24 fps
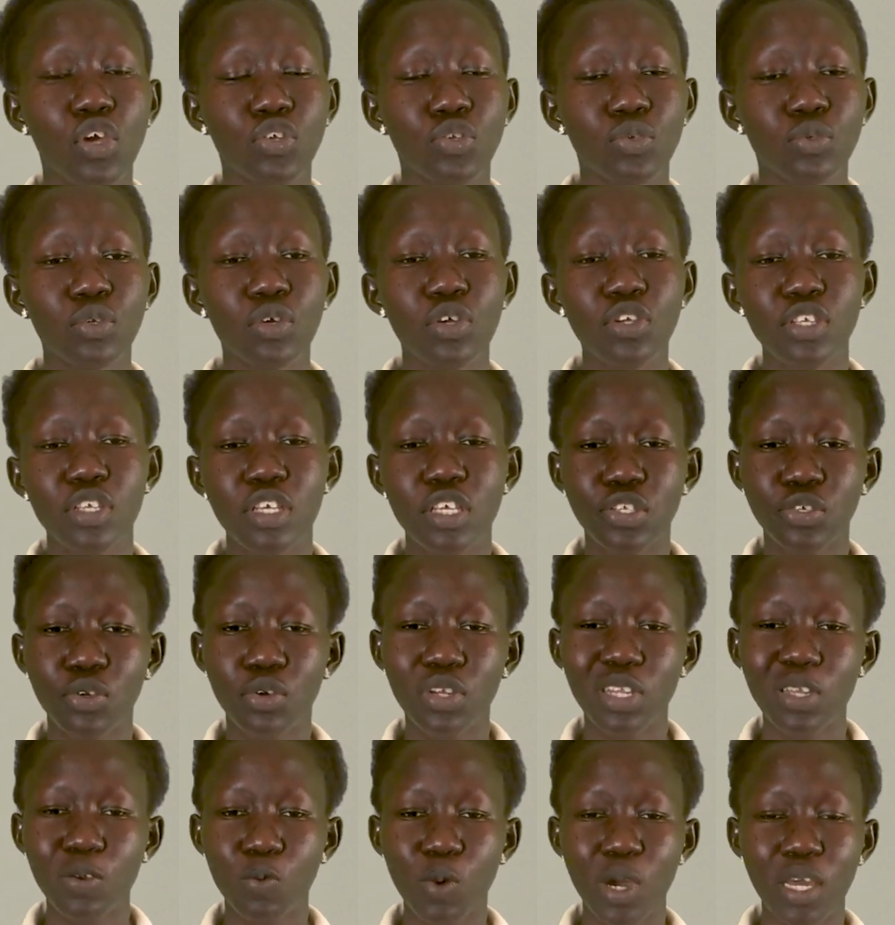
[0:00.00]
Do not eat
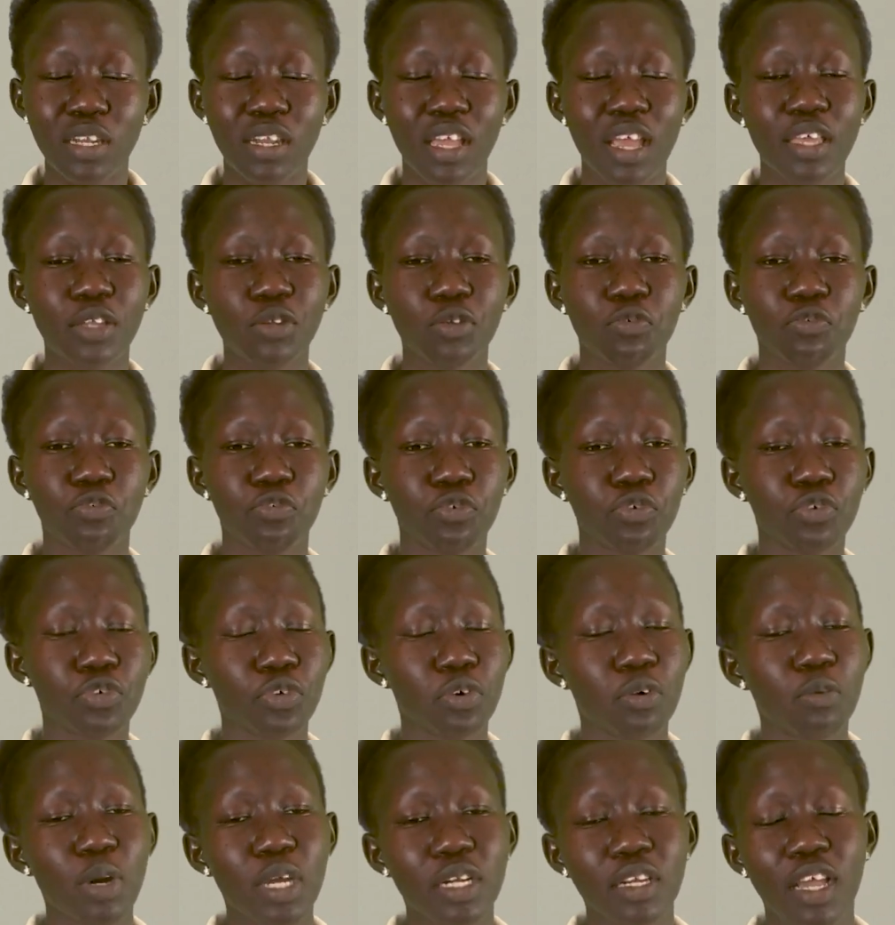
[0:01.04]
only one kind of fruit
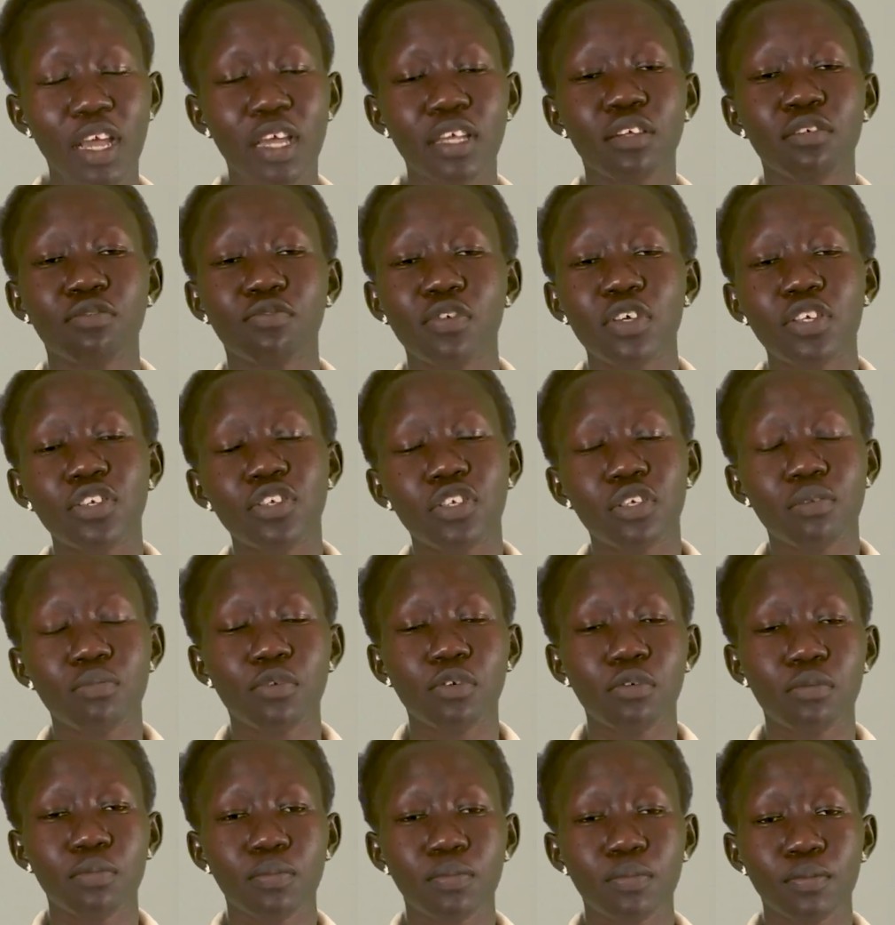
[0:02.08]
or one kind of vegetable.
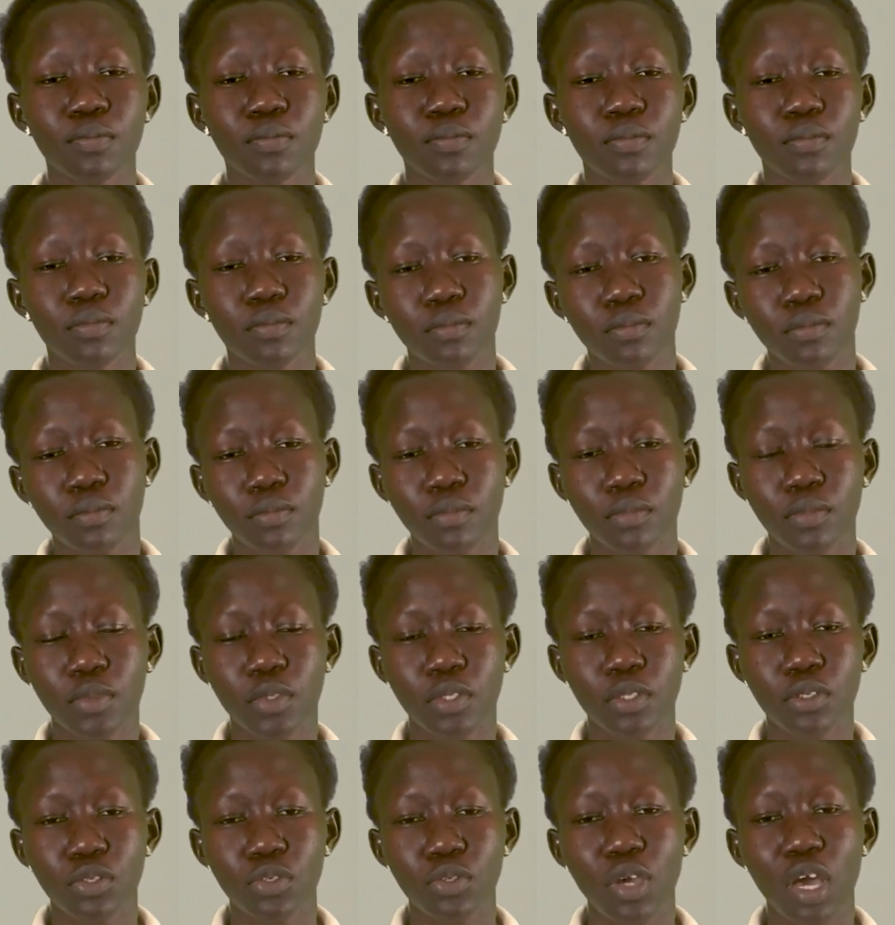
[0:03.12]

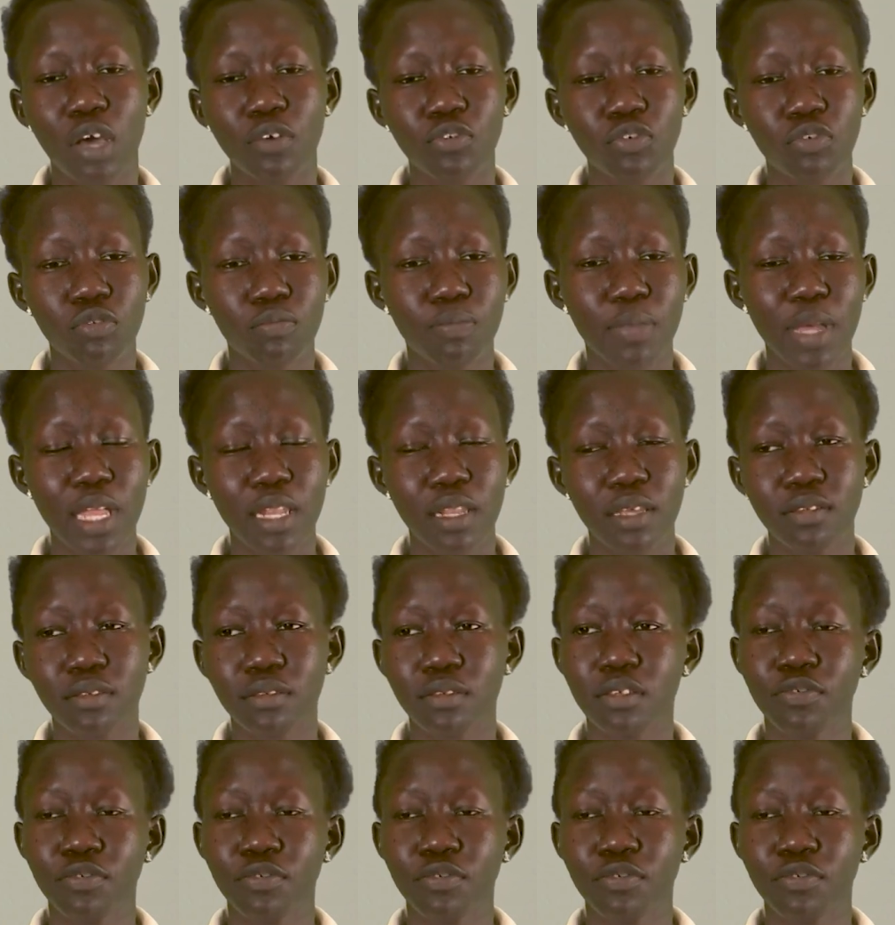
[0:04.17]
You have to balance.